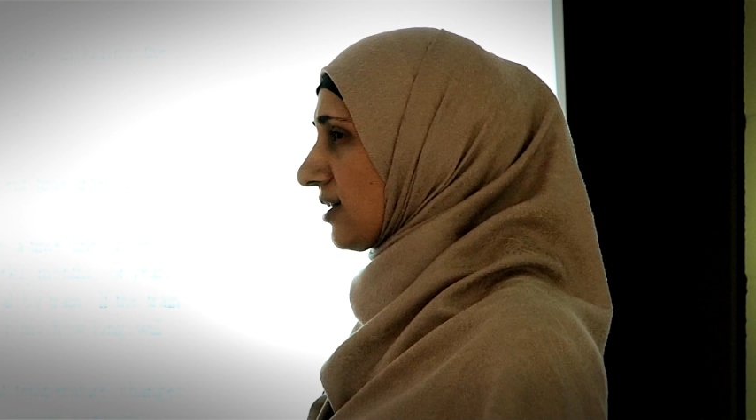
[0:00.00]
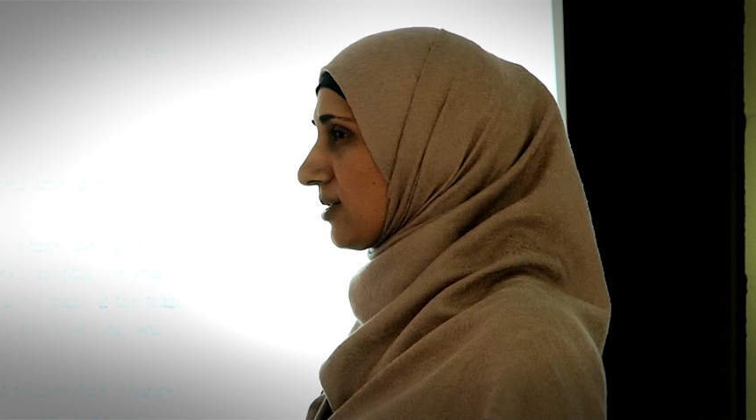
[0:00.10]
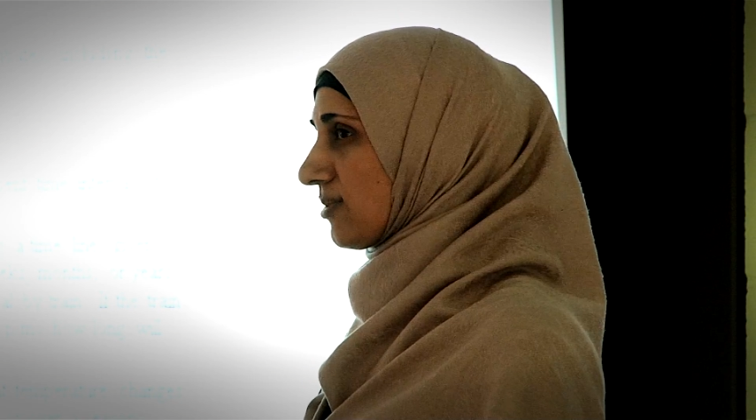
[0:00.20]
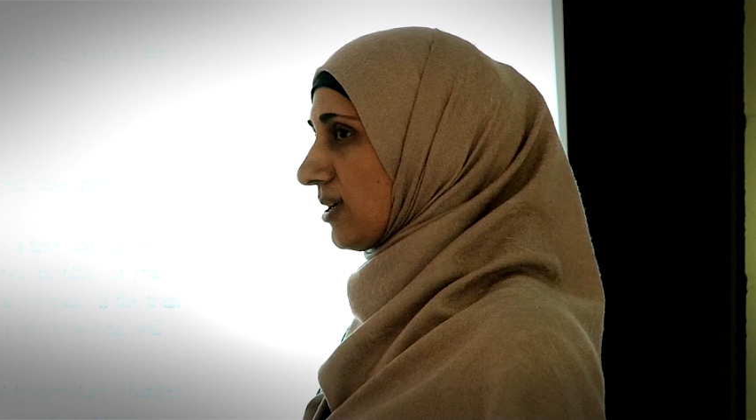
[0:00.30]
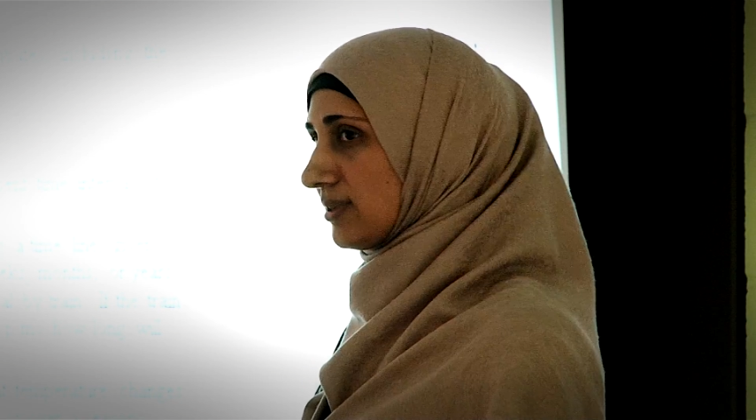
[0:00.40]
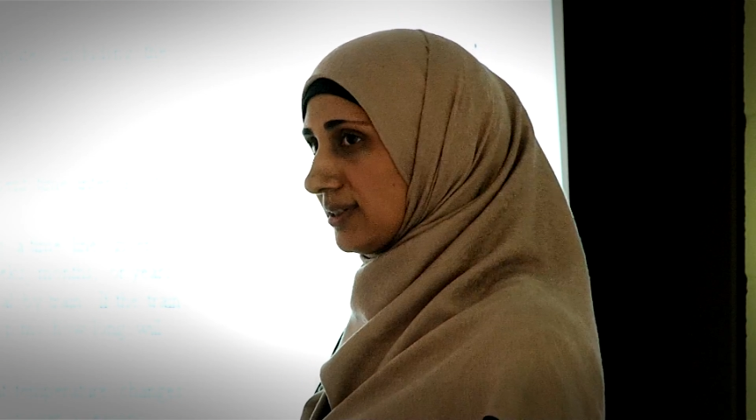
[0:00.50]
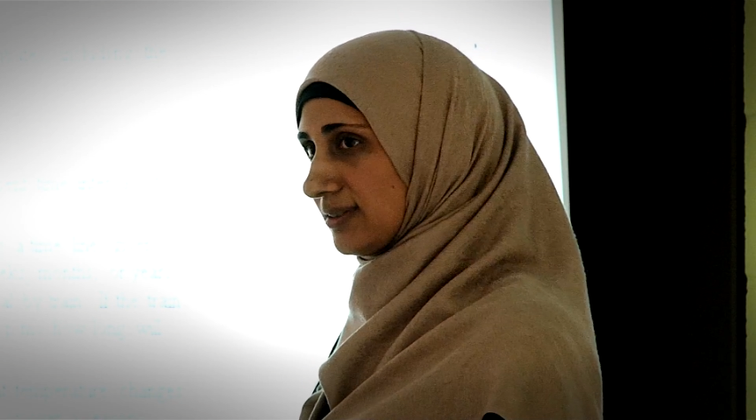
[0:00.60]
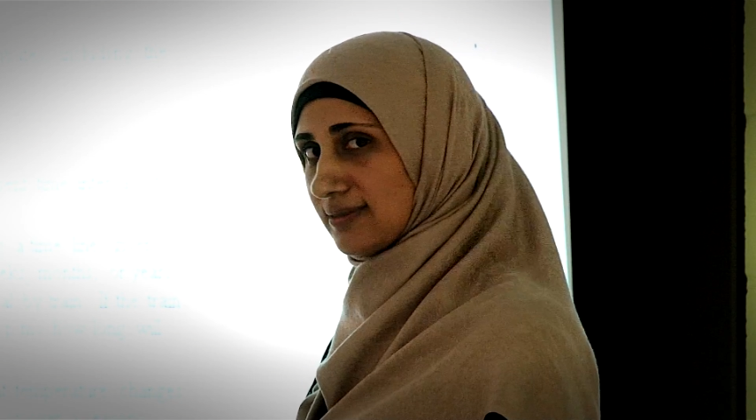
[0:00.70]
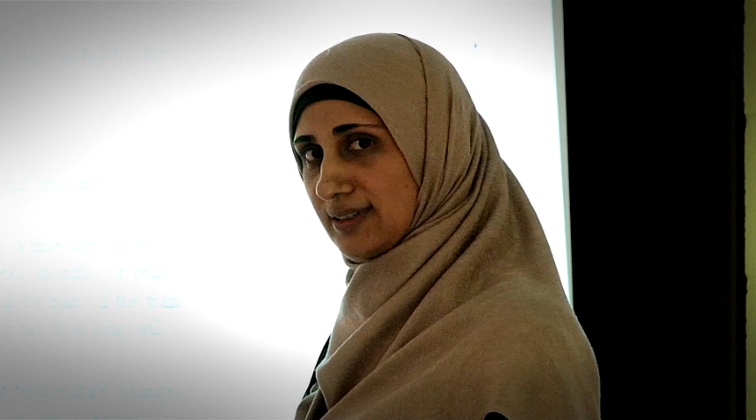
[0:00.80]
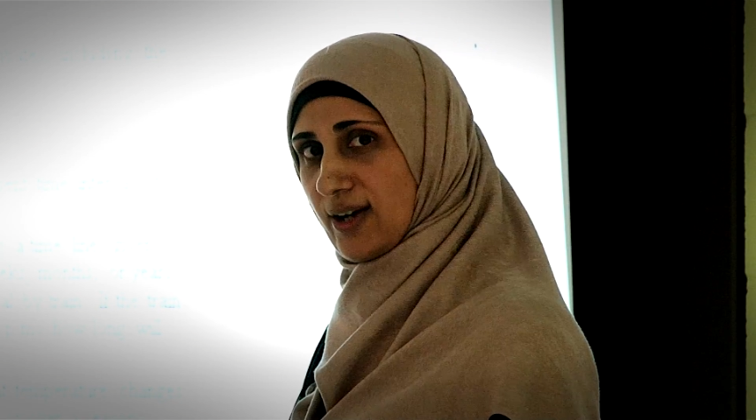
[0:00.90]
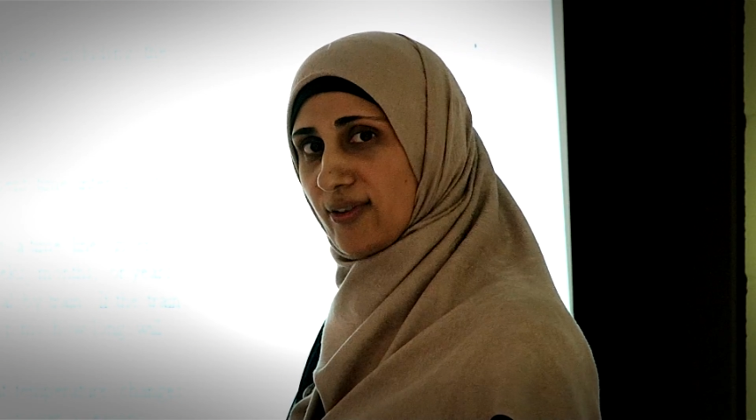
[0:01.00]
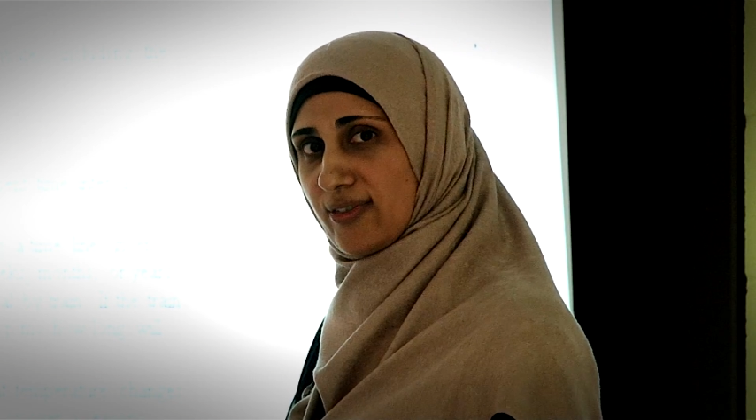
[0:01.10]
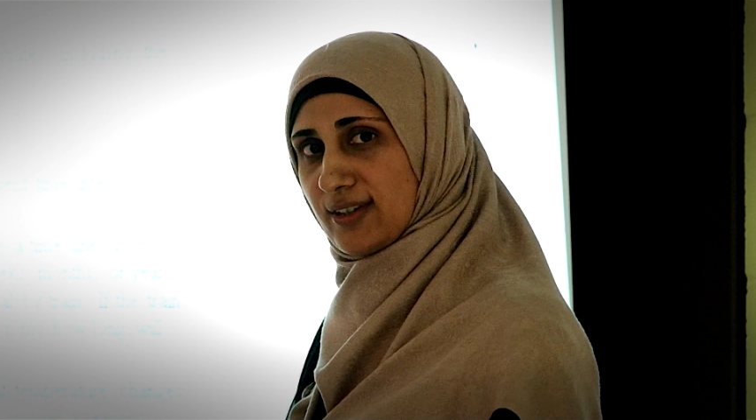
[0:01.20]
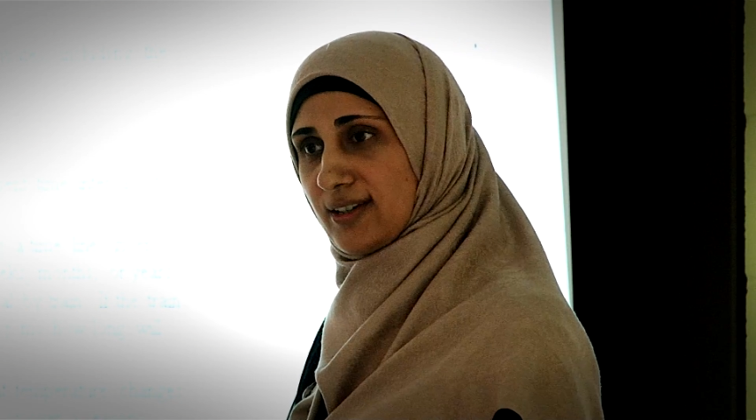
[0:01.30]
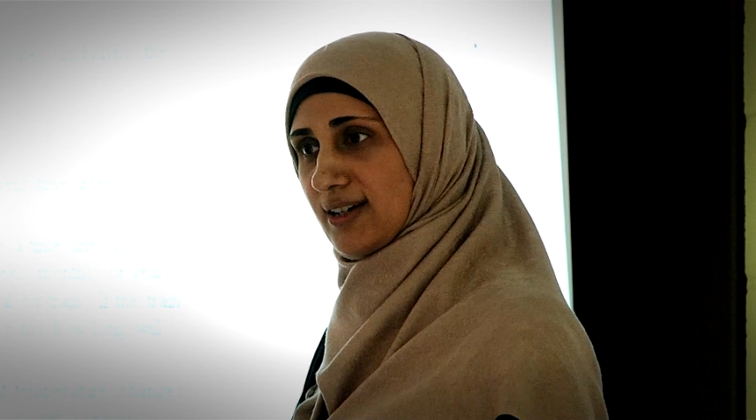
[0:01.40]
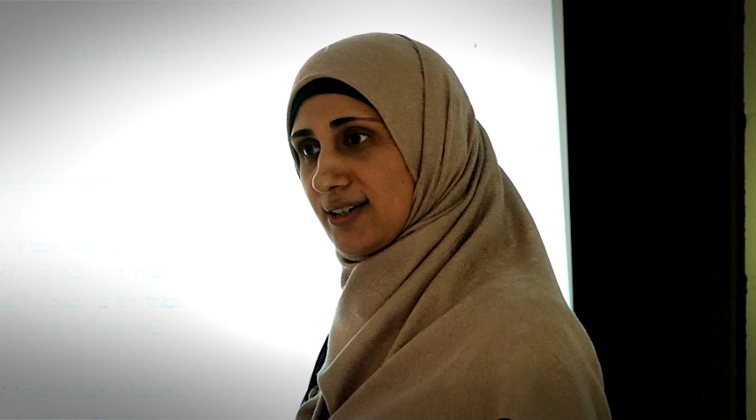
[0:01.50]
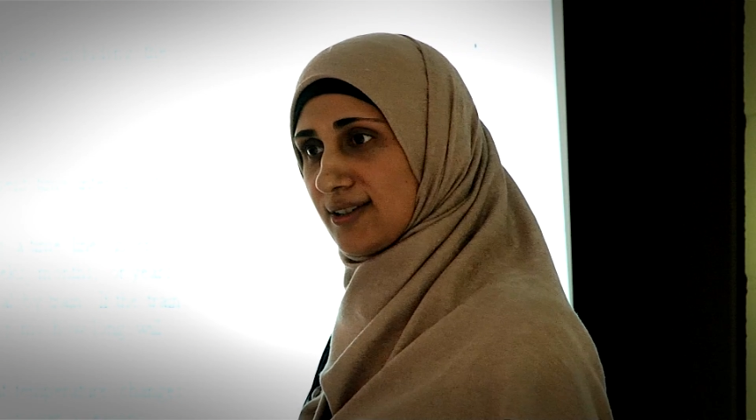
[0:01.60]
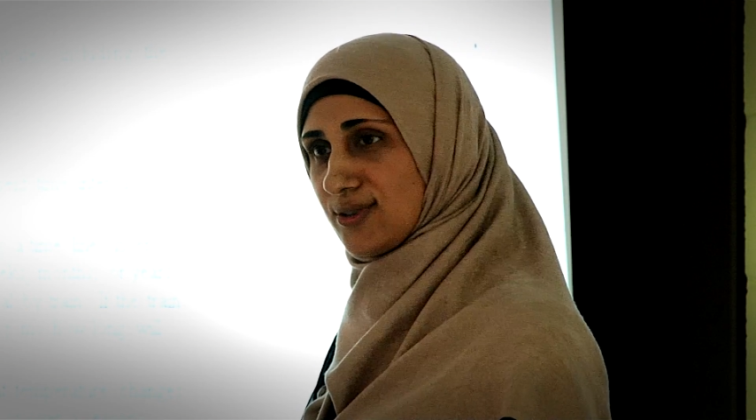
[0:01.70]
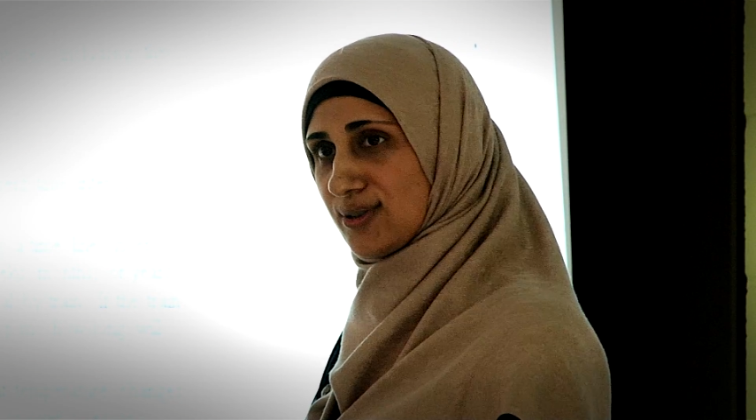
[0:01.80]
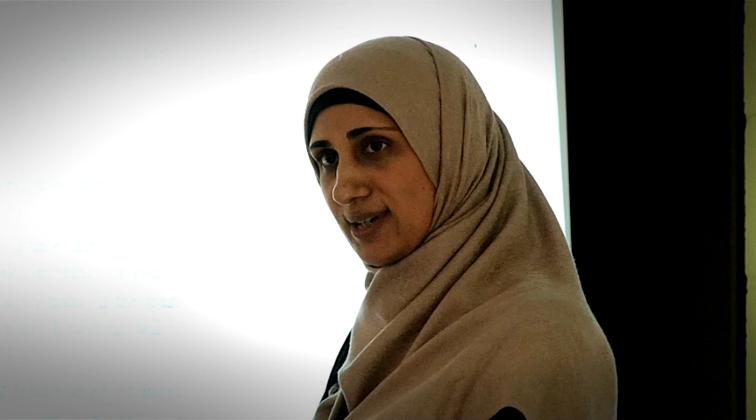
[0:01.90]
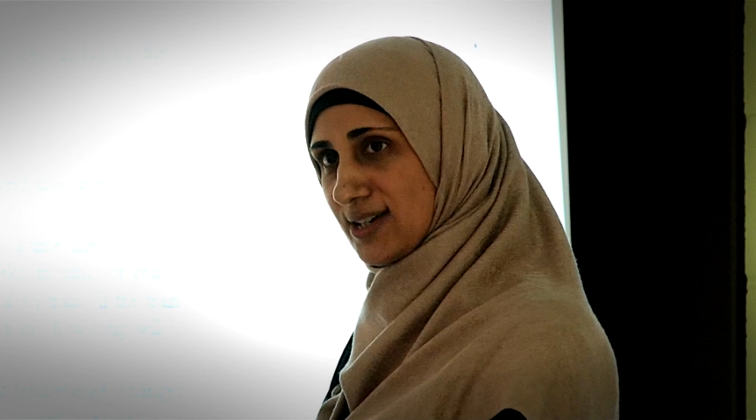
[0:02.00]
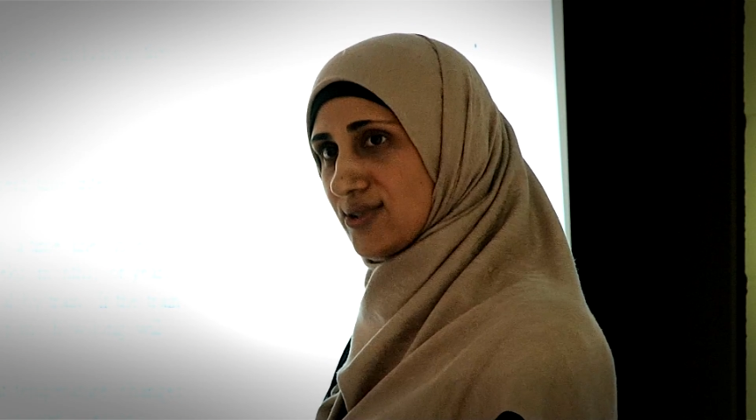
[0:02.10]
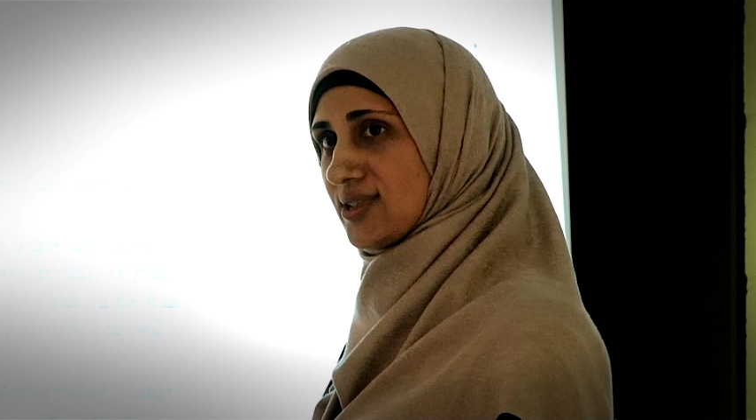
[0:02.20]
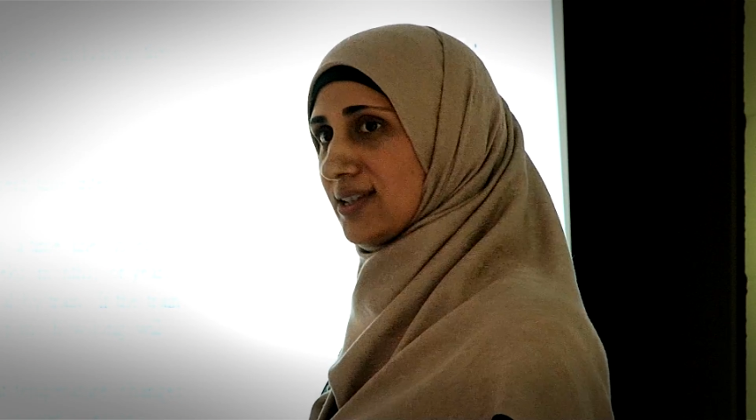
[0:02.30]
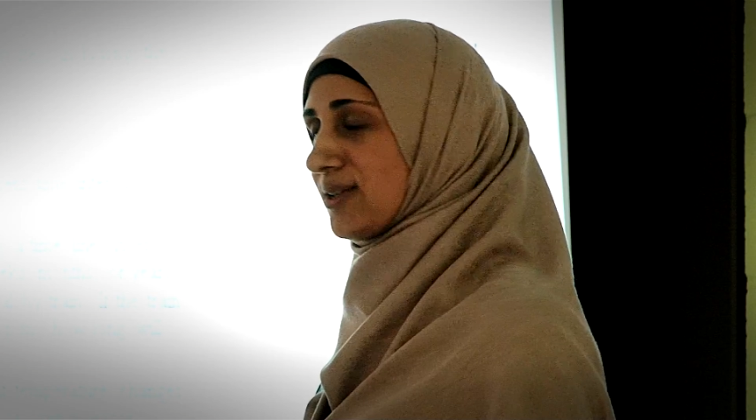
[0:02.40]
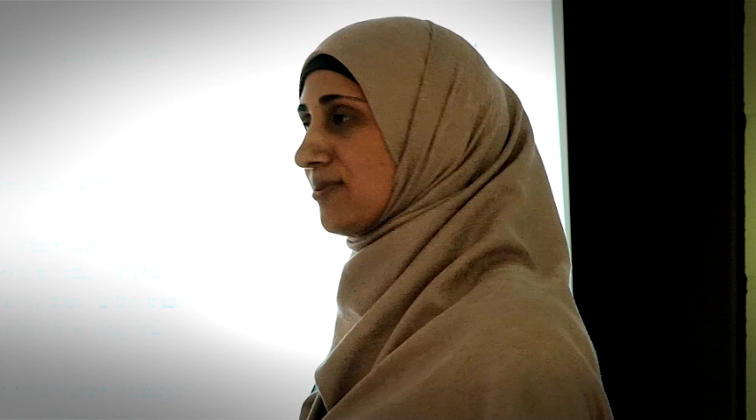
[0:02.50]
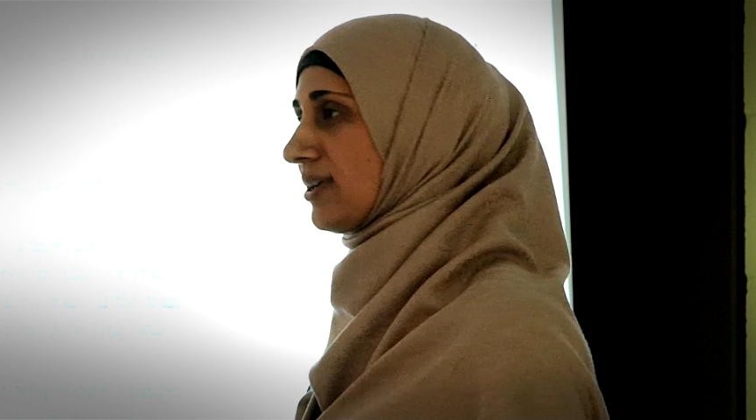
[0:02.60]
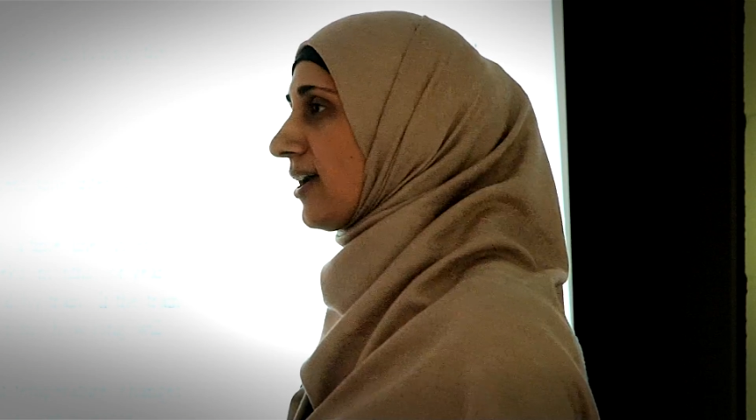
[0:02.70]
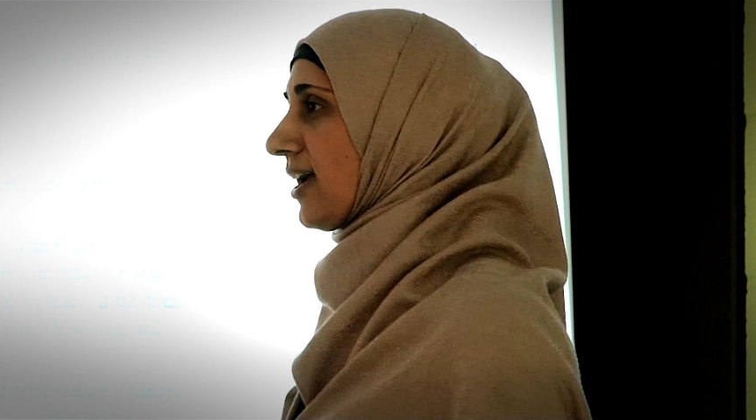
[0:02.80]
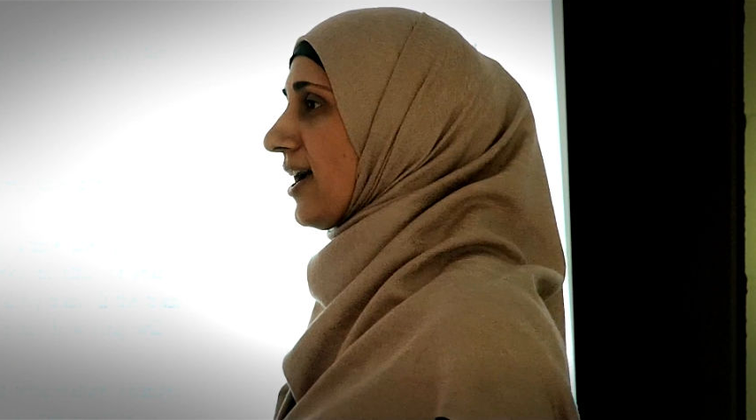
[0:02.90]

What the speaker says: Now you're probably now thinking how you're going to do your master's and Tarbiyah.